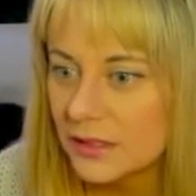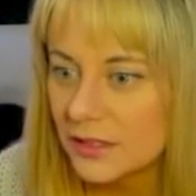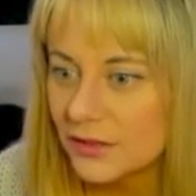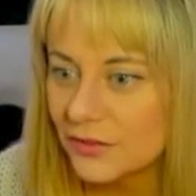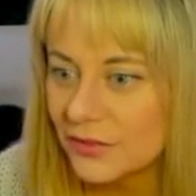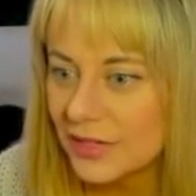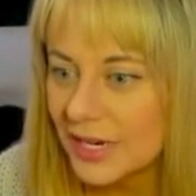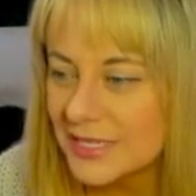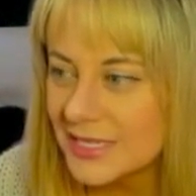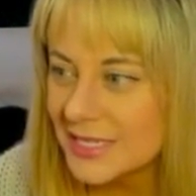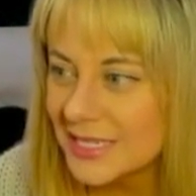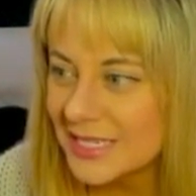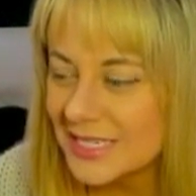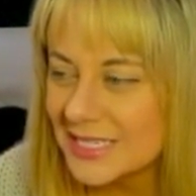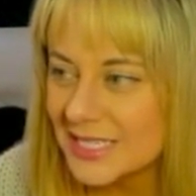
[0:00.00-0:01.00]
Vanessa
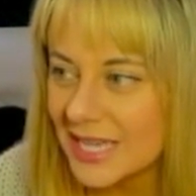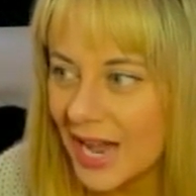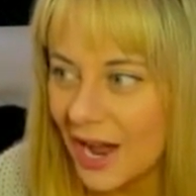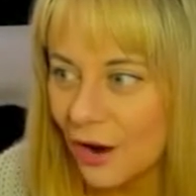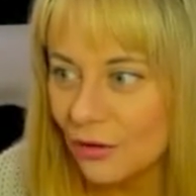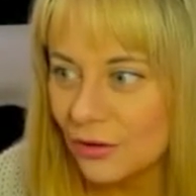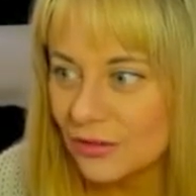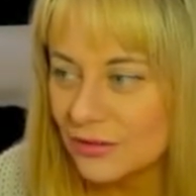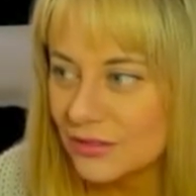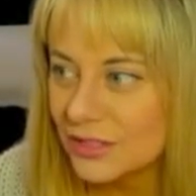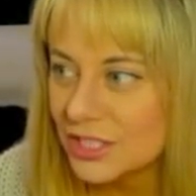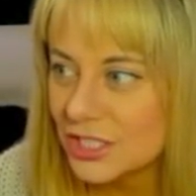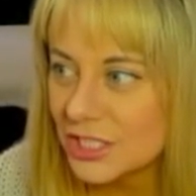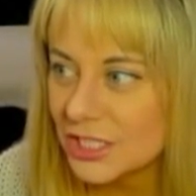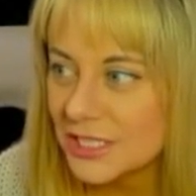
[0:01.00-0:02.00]
is out.
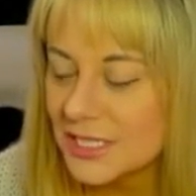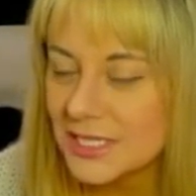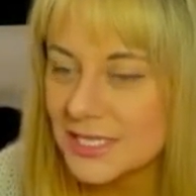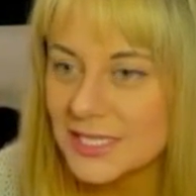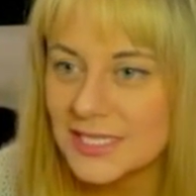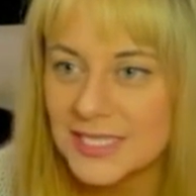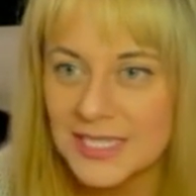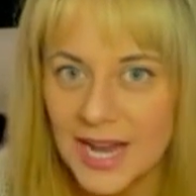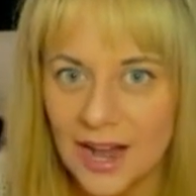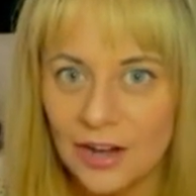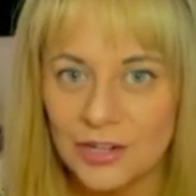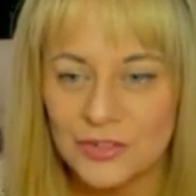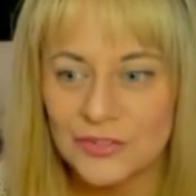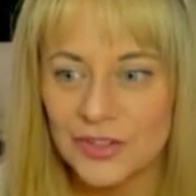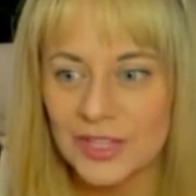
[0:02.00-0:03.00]
She is
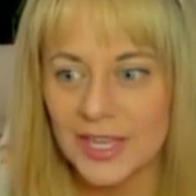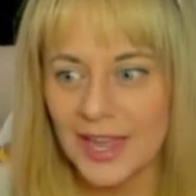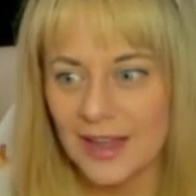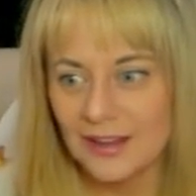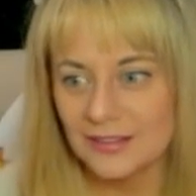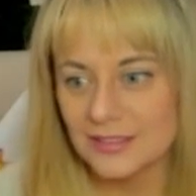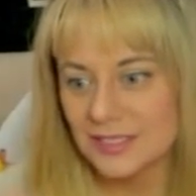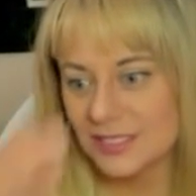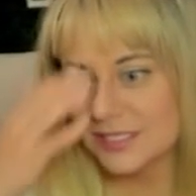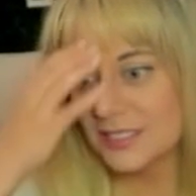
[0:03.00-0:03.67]
down for the count.